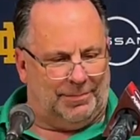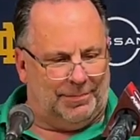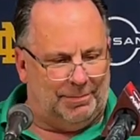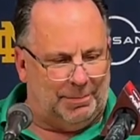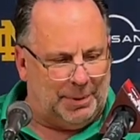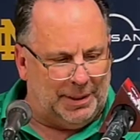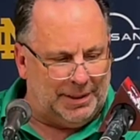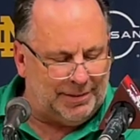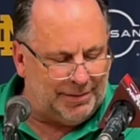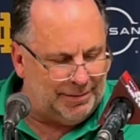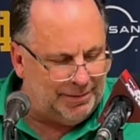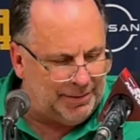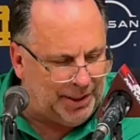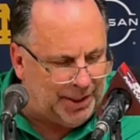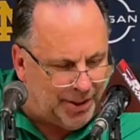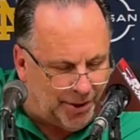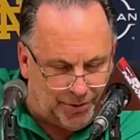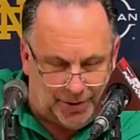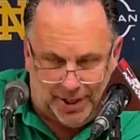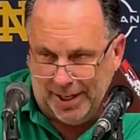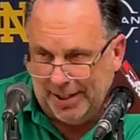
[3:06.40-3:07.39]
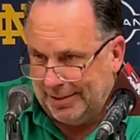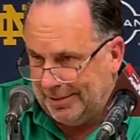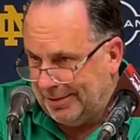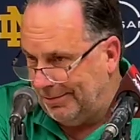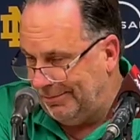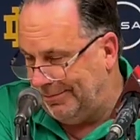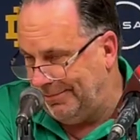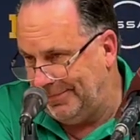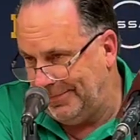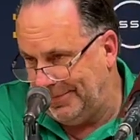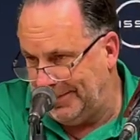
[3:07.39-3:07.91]
But, you know, then
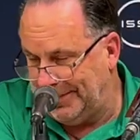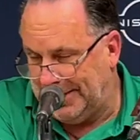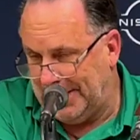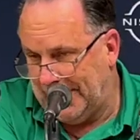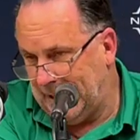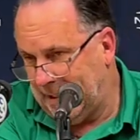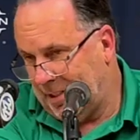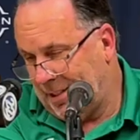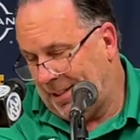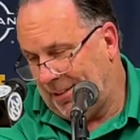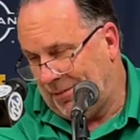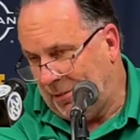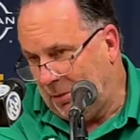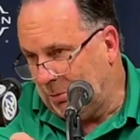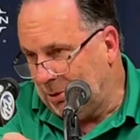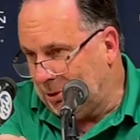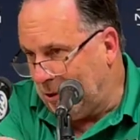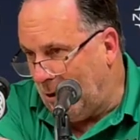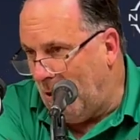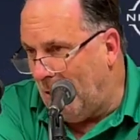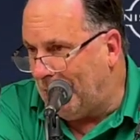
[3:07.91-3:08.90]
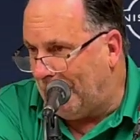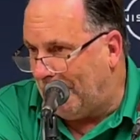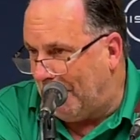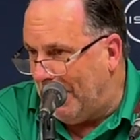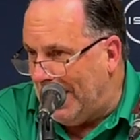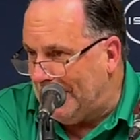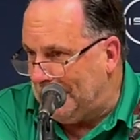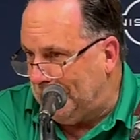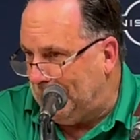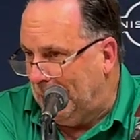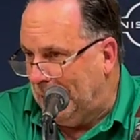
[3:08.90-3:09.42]
if it was all
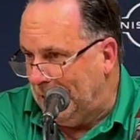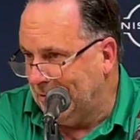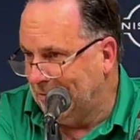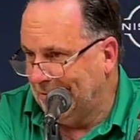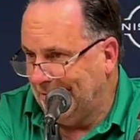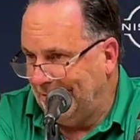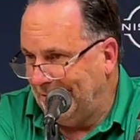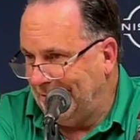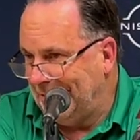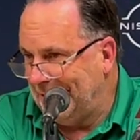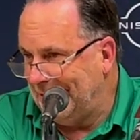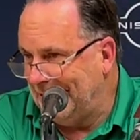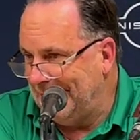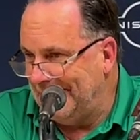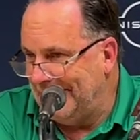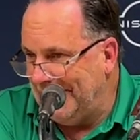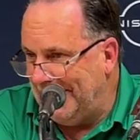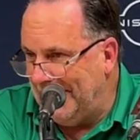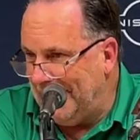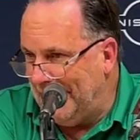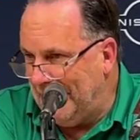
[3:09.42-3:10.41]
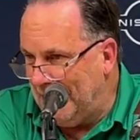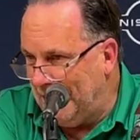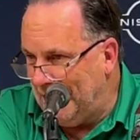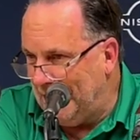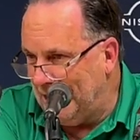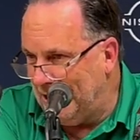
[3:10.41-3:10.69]
freshmen, you know,